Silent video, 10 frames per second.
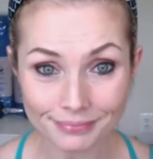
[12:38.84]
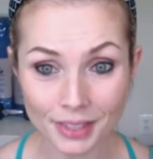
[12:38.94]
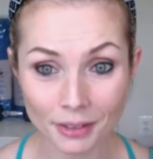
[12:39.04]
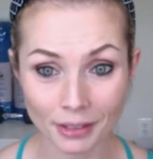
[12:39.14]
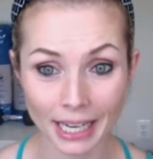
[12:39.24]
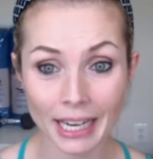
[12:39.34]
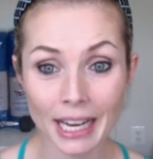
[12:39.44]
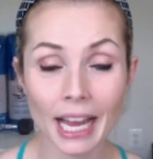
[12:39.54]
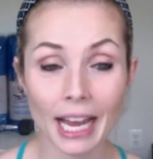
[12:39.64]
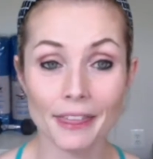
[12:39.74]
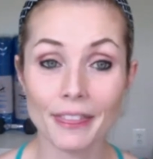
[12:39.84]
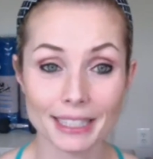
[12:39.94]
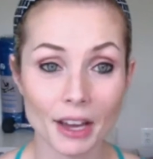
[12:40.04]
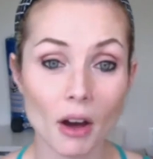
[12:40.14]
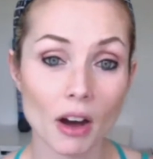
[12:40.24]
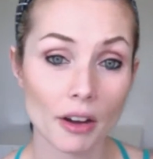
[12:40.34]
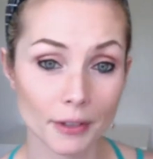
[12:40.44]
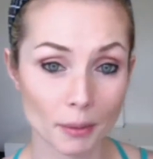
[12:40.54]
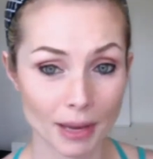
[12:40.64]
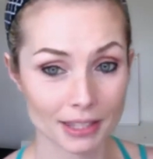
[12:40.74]
right? And that's how all of
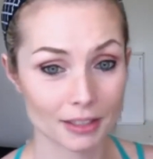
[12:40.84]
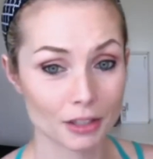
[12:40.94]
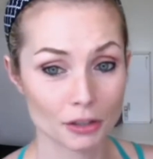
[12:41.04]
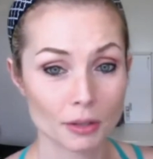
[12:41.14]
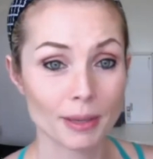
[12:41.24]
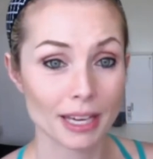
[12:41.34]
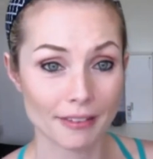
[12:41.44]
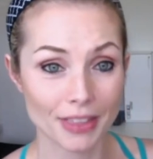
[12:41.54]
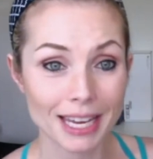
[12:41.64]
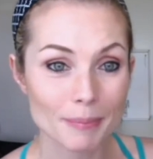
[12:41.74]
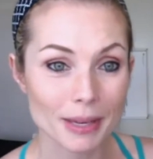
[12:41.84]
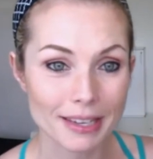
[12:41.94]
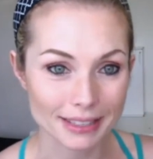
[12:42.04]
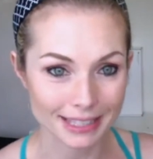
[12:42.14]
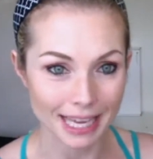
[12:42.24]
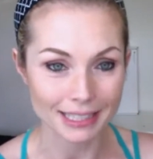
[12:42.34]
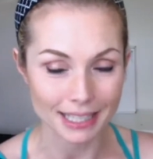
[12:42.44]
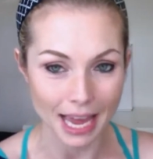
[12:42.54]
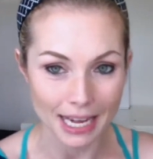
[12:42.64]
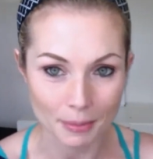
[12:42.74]
your messages should be. If they could be sent
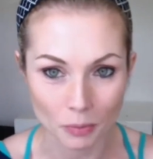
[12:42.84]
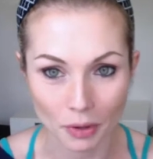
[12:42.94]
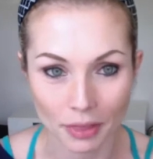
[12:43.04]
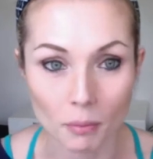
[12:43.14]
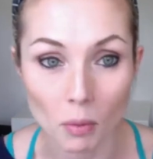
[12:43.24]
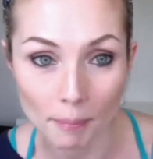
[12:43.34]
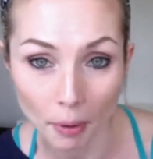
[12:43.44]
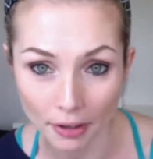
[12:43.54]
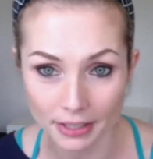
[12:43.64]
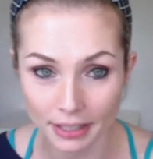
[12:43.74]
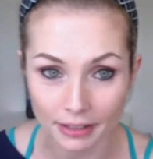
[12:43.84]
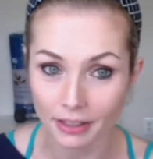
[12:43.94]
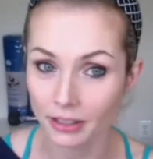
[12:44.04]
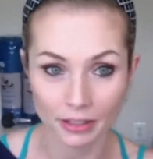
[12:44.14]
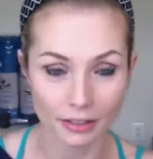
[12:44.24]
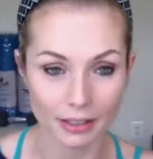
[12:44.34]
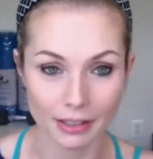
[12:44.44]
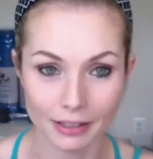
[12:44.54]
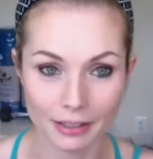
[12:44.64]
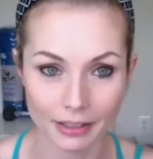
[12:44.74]
to any more than one person, then you
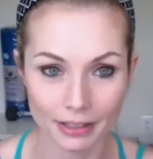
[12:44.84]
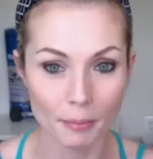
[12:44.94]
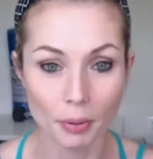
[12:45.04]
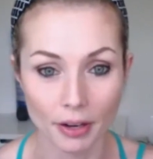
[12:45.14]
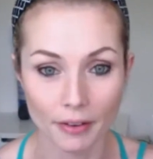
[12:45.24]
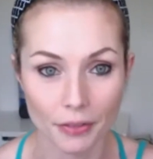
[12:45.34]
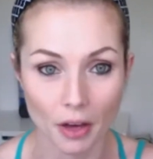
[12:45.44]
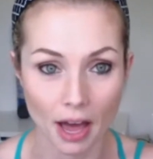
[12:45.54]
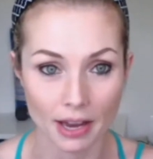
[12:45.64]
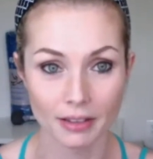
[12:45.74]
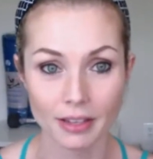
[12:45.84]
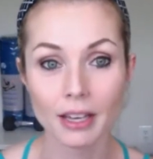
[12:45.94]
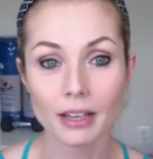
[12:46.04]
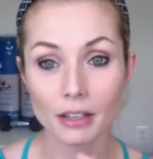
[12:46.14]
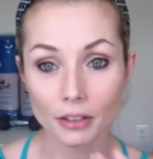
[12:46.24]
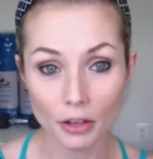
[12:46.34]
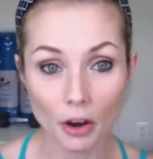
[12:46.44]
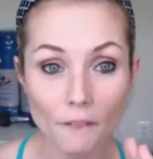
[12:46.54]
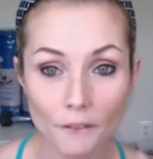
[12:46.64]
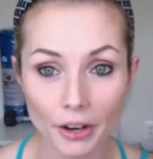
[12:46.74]
didn't put enough thought.
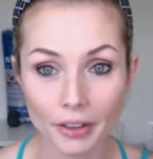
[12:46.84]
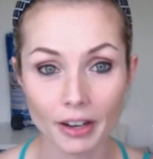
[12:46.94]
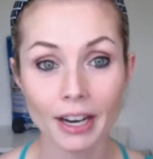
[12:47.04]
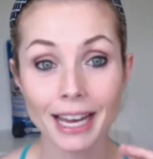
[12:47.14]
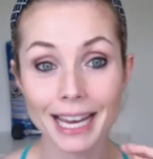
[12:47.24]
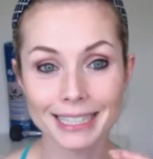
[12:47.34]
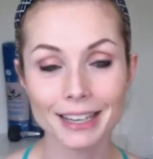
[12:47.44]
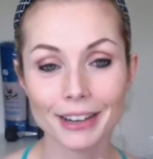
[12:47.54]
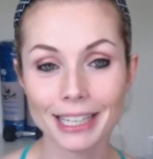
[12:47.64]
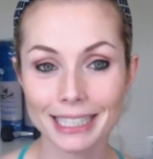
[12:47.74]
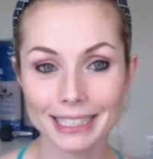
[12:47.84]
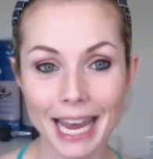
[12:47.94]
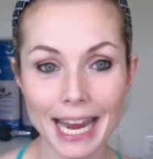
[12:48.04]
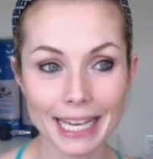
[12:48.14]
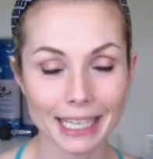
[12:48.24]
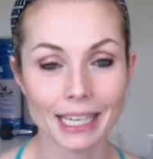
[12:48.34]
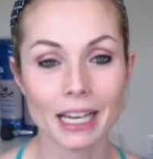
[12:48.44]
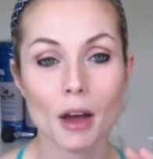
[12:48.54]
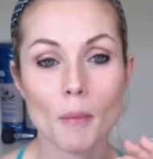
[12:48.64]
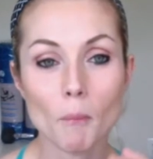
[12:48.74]
Go further. It's going to take
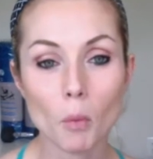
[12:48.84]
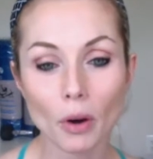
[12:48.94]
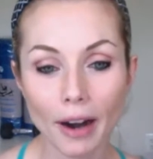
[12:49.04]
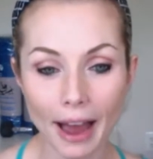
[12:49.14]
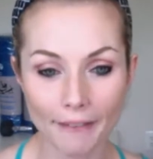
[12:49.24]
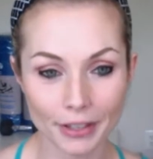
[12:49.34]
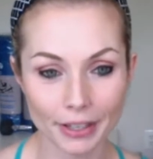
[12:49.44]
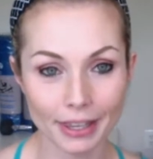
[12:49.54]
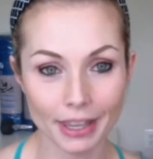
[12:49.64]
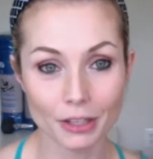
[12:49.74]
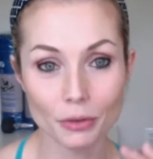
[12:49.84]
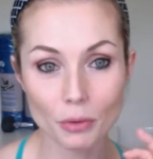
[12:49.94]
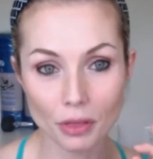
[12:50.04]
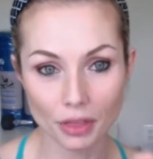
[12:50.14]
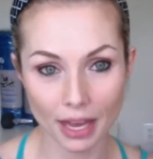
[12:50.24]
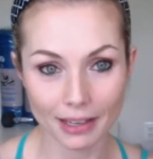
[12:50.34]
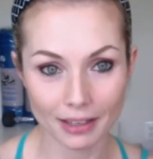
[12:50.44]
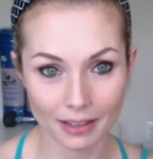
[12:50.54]
more effort than you think